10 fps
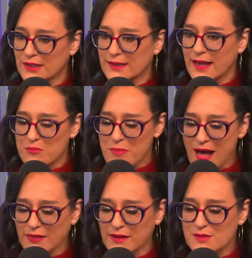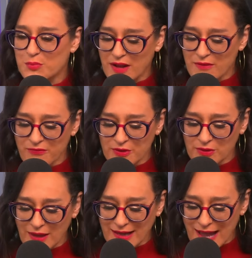imbalance. But I feel
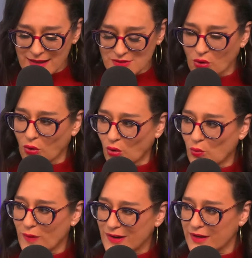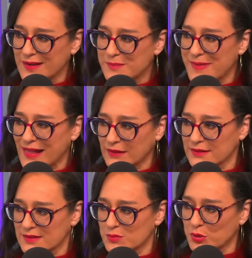like as a whole we are
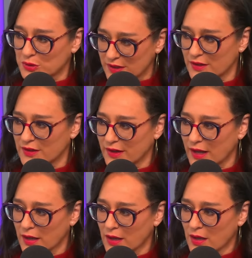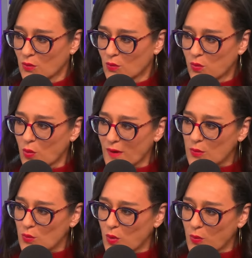imbalanced politically. Yeah. Will we
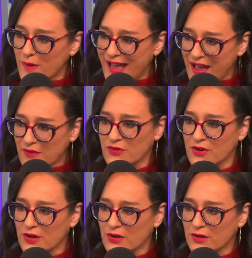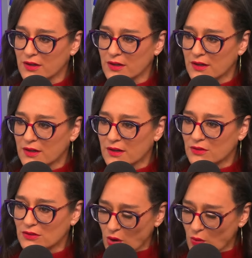will we ever
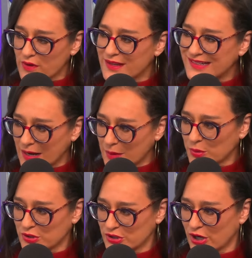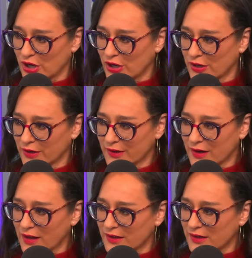lower the temperature,
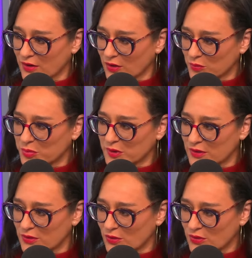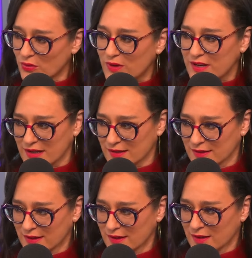not in our own political creek,
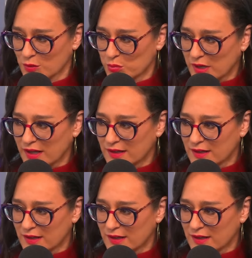but